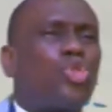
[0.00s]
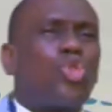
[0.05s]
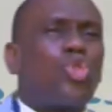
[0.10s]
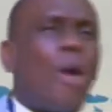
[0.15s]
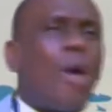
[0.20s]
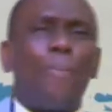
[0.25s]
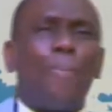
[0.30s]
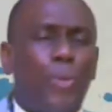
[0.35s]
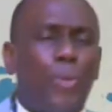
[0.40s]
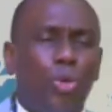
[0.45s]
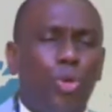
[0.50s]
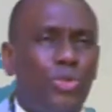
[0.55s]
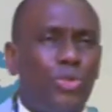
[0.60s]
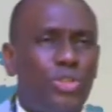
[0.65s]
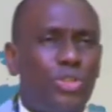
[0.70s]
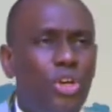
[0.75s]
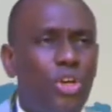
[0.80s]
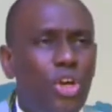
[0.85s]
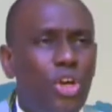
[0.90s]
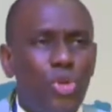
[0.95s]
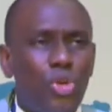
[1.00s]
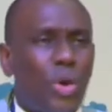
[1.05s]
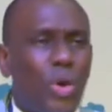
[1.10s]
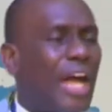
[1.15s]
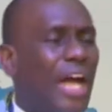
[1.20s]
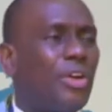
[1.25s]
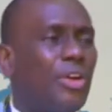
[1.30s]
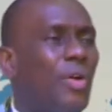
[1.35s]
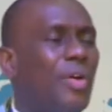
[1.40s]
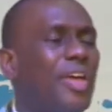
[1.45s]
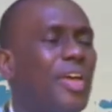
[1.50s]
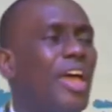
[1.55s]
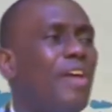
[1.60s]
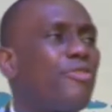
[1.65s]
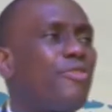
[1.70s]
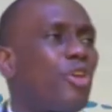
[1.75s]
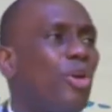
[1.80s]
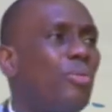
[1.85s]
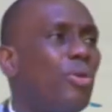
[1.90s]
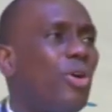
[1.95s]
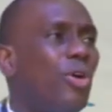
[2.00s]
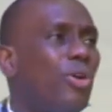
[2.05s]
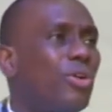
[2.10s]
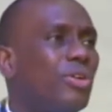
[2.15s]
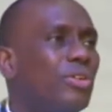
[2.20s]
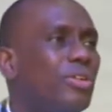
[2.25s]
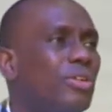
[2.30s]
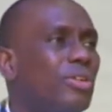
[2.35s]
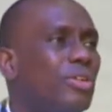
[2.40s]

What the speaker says: rumpled, you cannot hear from God.